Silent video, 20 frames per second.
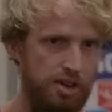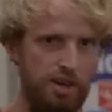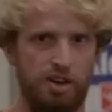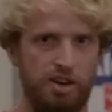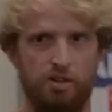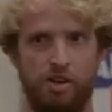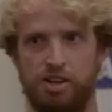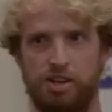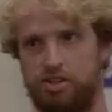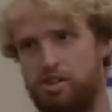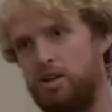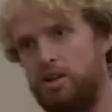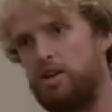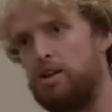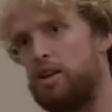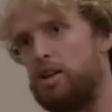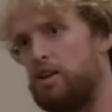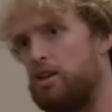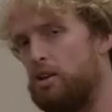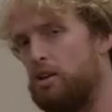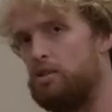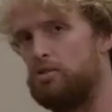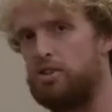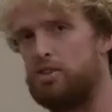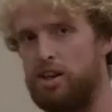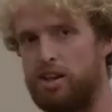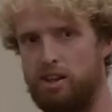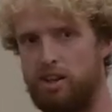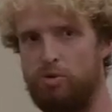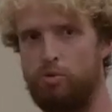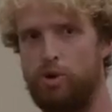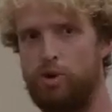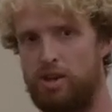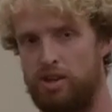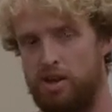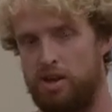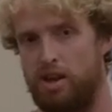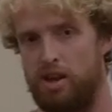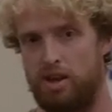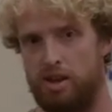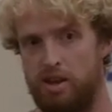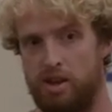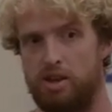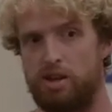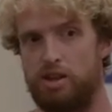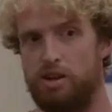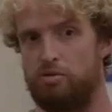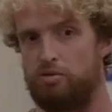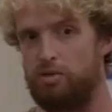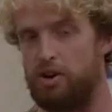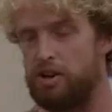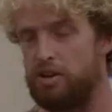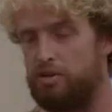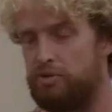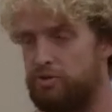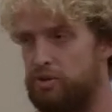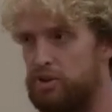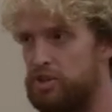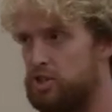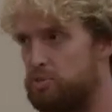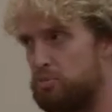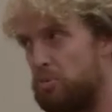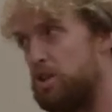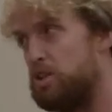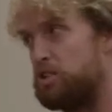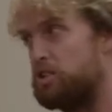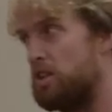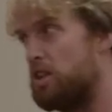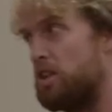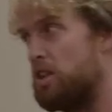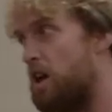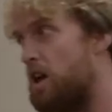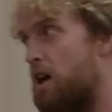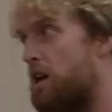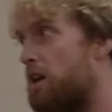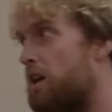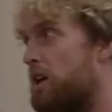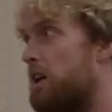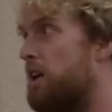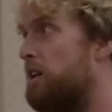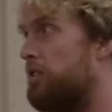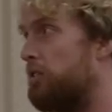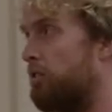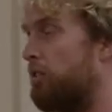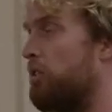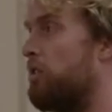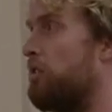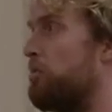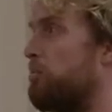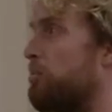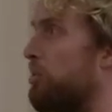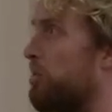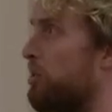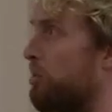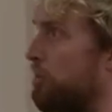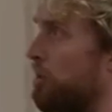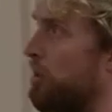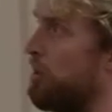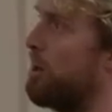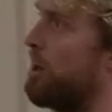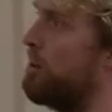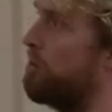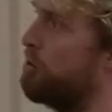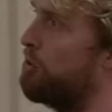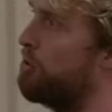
then you're actually taking away their right of free speech, and that in turn will kind of